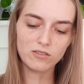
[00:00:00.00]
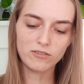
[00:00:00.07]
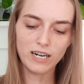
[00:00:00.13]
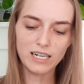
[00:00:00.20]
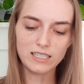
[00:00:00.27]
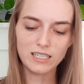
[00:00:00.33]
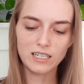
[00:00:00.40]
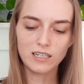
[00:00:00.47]

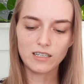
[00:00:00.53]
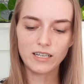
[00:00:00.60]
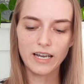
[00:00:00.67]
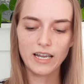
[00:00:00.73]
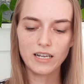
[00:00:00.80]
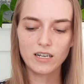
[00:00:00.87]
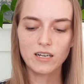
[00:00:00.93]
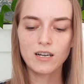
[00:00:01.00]
rising
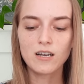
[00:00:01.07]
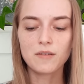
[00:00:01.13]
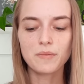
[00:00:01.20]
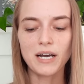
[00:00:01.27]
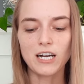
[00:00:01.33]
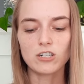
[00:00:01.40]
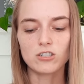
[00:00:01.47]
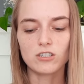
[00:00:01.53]
alike,
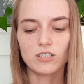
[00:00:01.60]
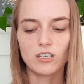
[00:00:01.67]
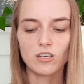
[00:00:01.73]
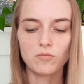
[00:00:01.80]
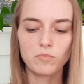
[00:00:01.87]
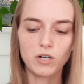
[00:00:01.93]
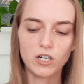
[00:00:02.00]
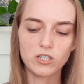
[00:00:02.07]

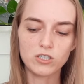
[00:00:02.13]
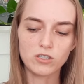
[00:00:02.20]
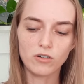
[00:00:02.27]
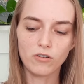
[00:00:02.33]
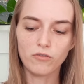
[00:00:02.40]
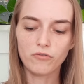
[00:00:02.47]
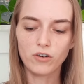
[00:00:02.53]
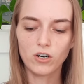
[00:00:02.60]
passionate,
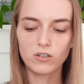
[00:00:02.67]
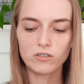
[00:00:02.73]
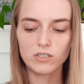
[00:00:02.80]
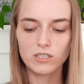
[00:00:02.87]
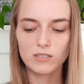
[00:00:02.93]
partial, false.